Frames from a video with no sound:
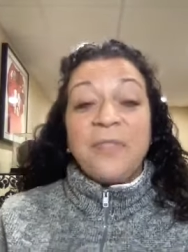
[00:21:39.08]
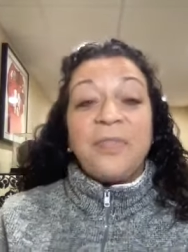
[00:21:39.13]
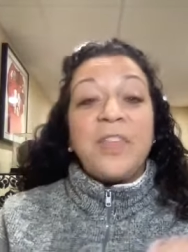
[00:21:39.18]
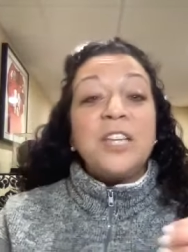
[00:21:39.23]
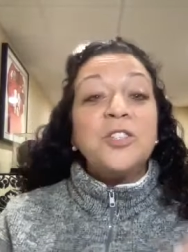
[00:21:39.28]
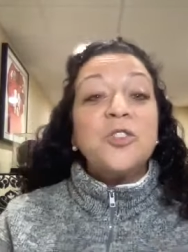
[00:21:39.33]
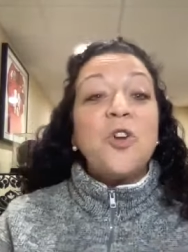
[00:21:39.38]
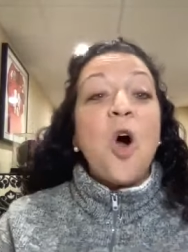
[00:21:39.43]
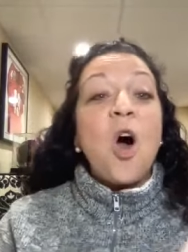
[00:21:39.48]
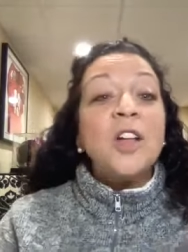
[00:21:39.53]

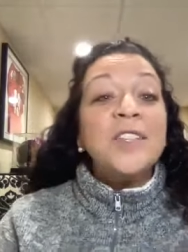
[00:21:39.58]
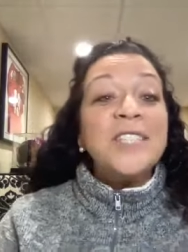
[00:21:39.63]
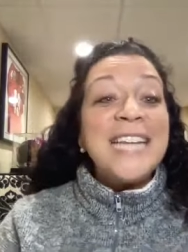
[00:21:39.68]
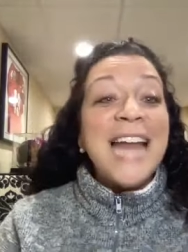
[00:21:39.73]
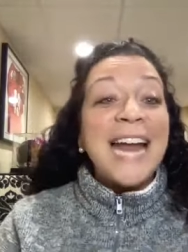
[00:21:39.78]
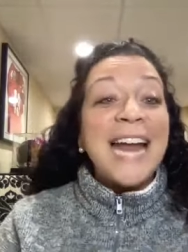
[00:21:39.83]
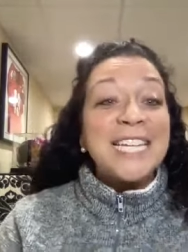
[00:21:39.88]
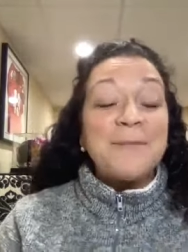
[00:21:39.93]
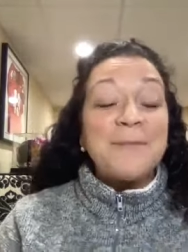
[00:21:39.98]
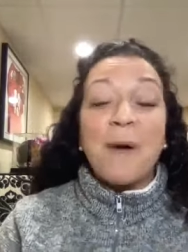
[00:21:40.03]
This call
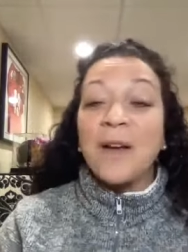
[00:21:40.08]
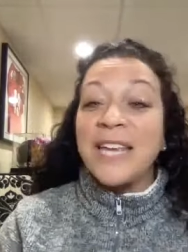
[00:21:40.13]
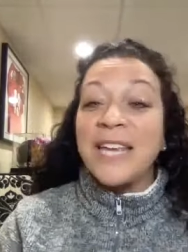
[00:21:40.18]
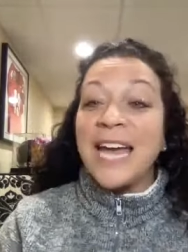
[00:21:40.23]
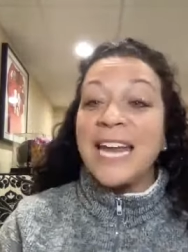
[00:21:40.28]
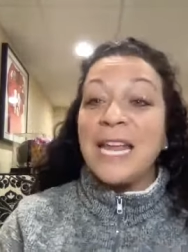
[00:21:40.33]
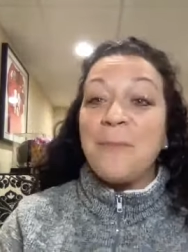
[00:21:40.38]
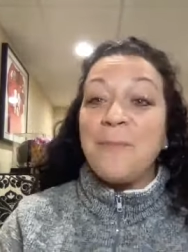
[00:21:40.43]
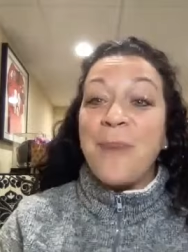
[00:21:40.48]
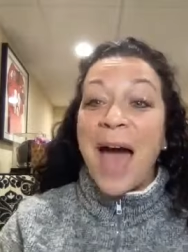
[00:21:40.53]
tonight is about
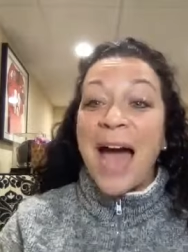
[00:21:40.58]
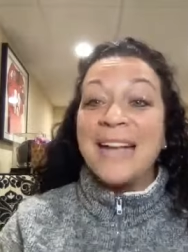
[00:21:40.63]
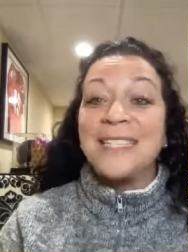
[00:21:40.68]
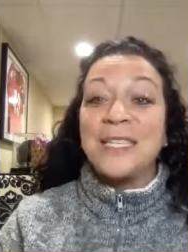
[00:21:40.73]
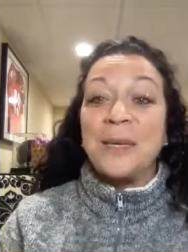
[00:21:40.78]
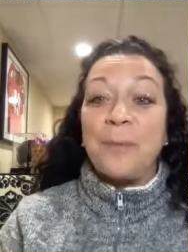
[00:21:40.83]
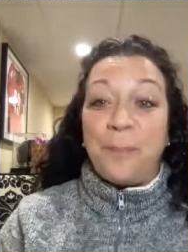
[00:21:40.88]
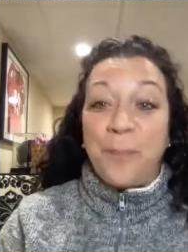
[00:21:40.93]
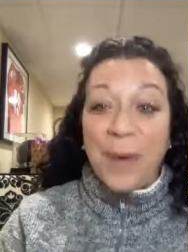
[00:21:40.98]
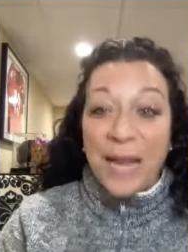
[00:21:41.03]
getting back
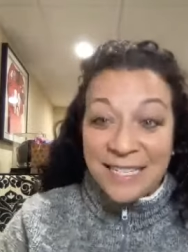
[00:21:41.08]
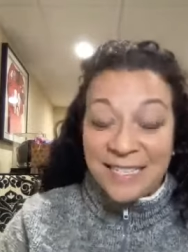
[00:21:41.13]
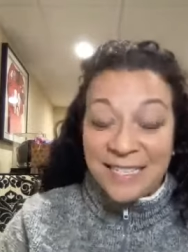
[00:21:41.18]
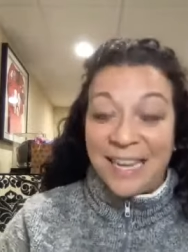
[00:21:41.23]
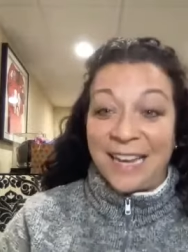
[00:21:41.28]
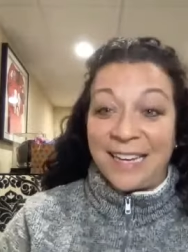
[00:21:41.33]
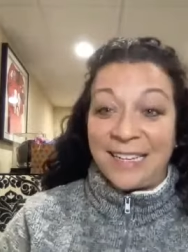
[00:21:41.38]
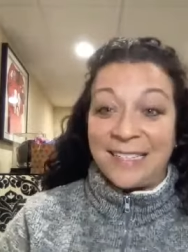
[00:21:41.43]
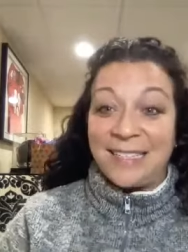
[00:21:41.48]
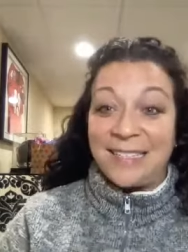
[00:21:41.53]
to
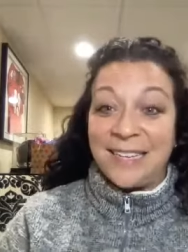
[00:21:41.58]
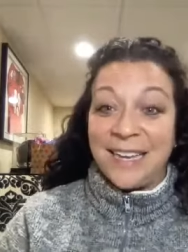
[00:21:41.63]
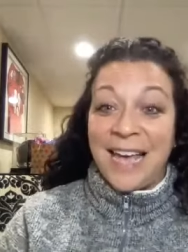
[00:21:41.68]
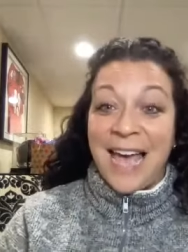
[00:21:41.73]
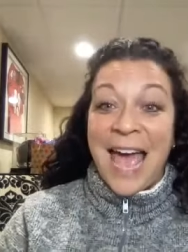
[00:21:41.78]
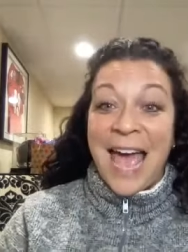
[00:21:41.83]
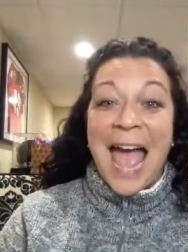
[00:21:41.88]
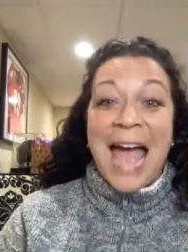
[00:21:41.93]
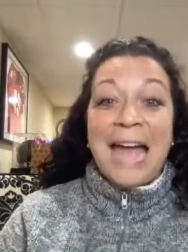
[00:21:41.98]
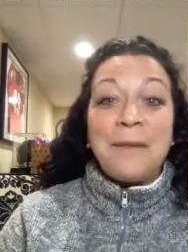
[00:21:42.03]
basics.
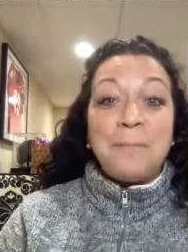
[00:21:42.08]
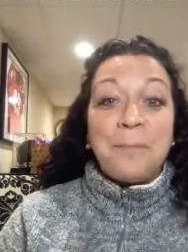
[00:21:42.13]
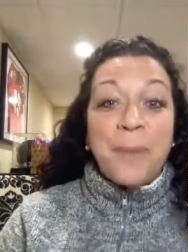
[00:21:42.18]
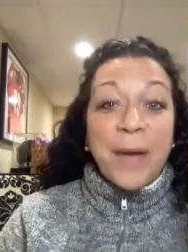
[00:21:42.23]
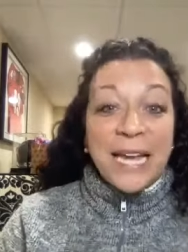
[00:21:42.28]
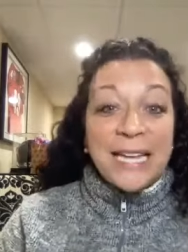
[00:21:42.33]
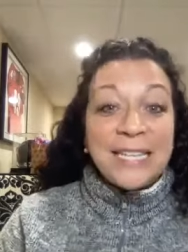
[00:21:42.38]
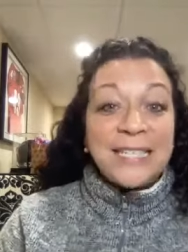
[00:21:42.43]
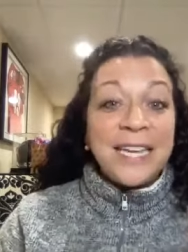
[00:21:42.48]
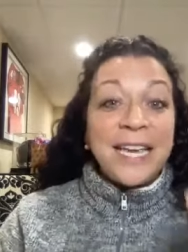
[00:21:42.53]
And
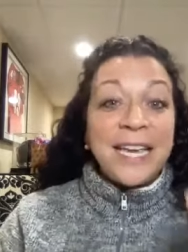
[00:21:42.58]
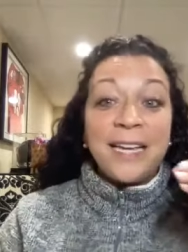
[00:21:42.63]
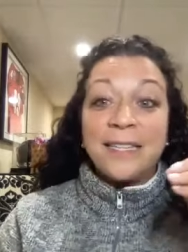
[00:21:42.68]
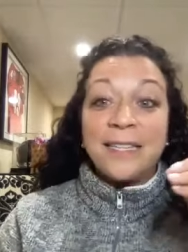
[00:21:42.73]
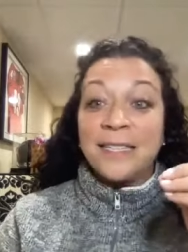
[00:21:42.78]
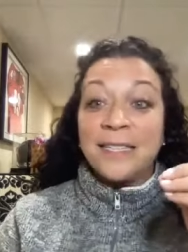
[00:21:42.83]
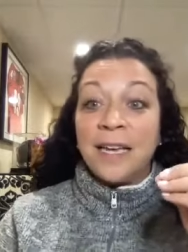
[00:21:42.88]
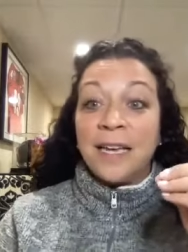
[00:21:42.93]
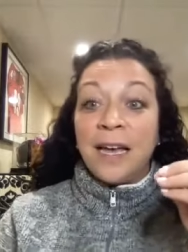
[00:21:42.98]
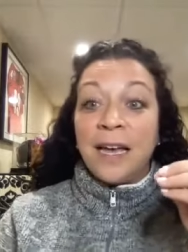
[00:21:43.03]

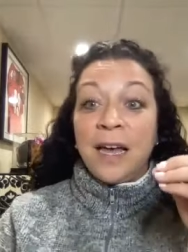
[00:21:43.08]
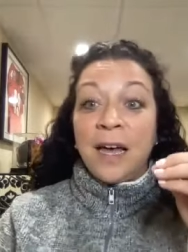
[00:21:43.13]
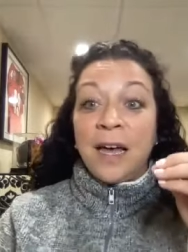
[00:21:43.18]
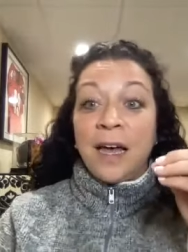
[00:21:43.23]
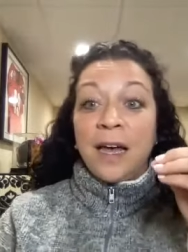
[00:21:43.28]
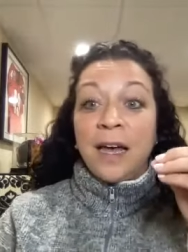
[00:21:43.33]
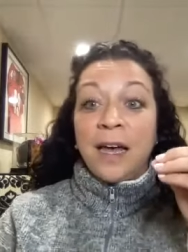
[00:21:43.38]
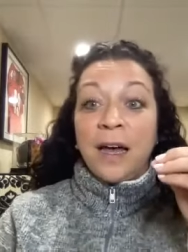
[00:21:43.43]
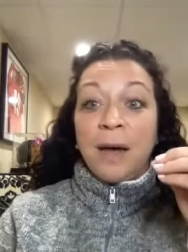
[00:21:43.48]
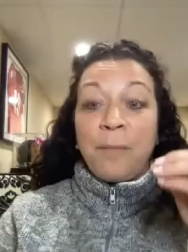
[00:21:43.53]
basics,
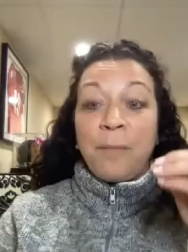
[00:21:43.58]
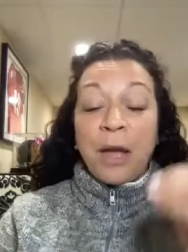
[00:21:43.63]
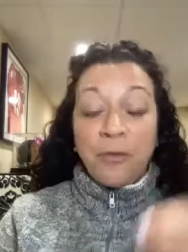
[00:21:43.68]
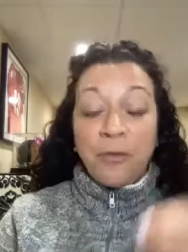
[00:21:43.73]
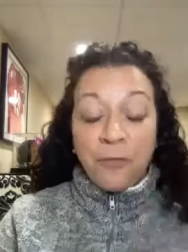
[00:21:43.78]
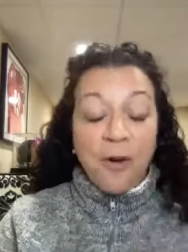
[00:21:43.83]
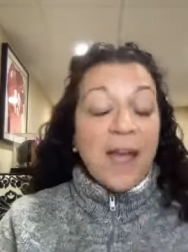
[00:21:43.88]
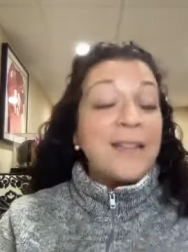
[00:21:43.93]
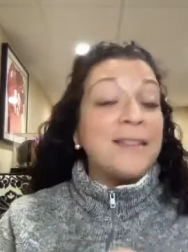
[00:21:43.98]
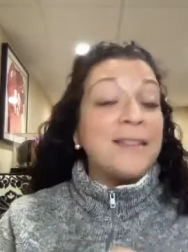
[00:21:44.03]
my
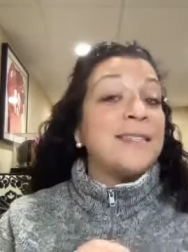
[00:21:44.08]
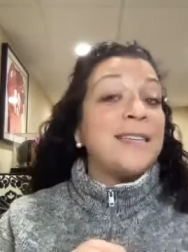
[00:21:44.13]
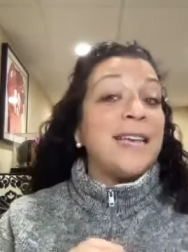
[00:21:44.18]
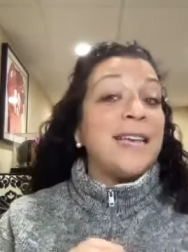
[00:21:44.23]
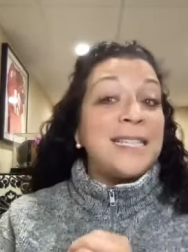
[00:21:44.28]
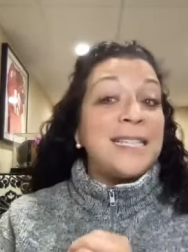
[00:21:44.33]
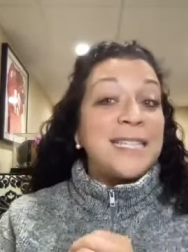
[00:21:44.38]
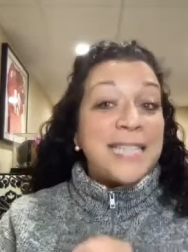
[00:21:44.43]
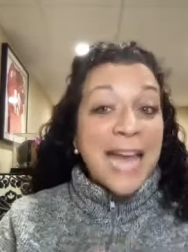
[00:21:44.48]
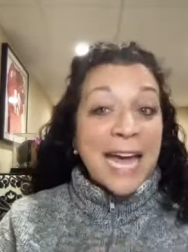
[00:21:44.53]
friends,
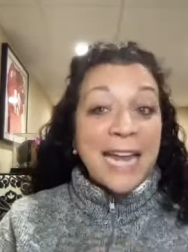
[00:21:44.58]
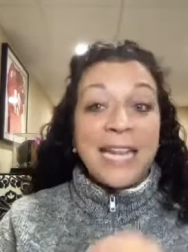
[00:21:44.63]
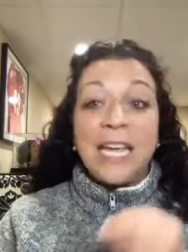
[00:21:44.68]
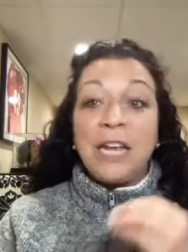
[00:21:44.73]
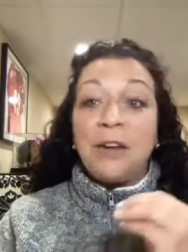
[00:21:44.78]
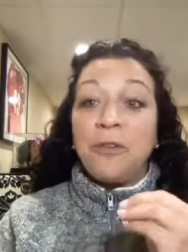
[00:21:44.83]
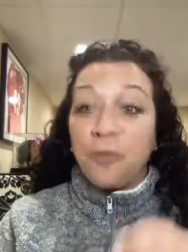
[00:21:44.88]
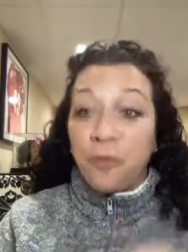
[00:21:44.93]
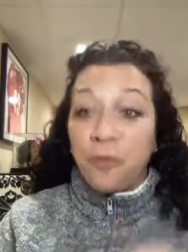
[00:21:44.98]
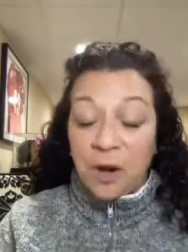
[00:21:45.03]
is getting
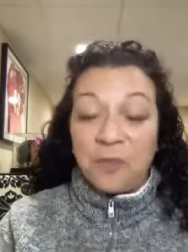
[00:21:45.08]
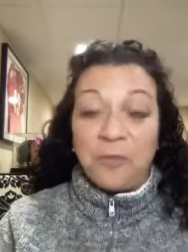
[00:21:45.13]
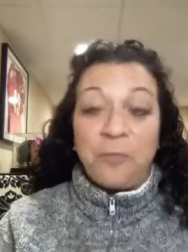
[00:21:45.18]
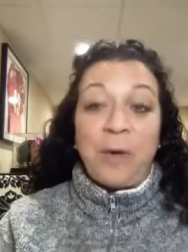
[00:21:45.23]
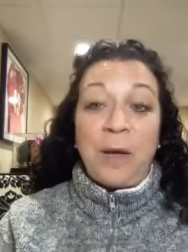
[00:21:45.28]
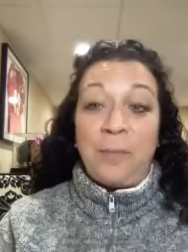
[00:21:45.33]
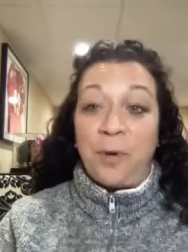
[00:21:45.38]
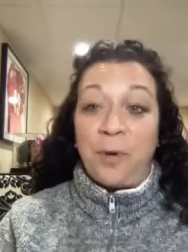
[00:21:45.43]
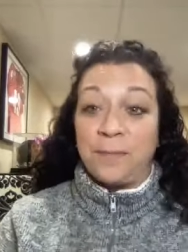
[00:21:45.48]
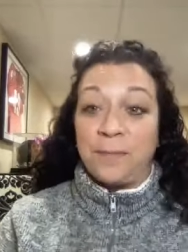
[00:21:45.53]
in front of
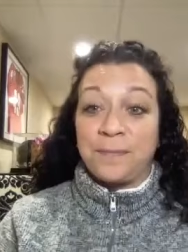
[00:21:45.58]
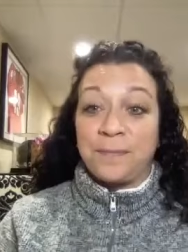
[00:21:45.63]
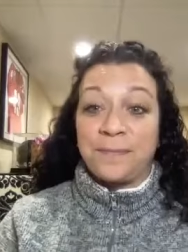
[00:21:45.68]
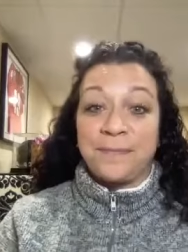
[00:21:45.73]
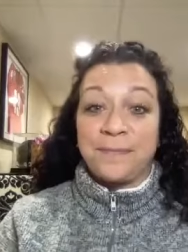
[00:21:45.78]
people.